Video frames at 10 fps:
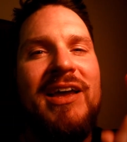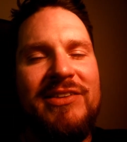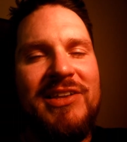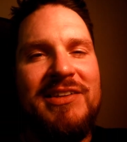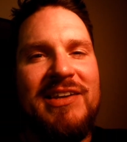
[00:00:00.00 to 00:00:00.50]

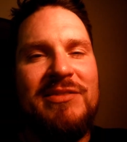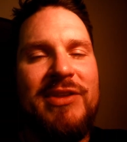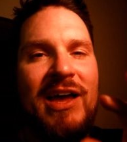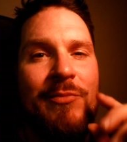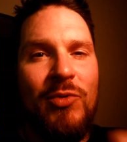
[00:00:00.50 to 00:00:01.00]
It's going to take some
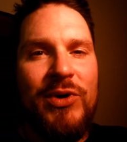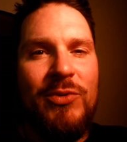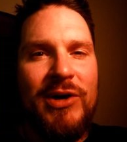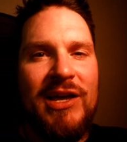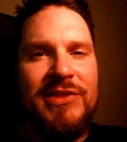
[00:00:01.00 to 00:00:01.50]
time, but we
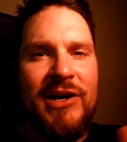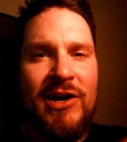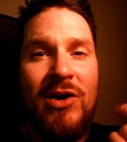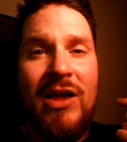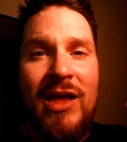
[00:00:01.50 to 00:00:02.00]
will get there.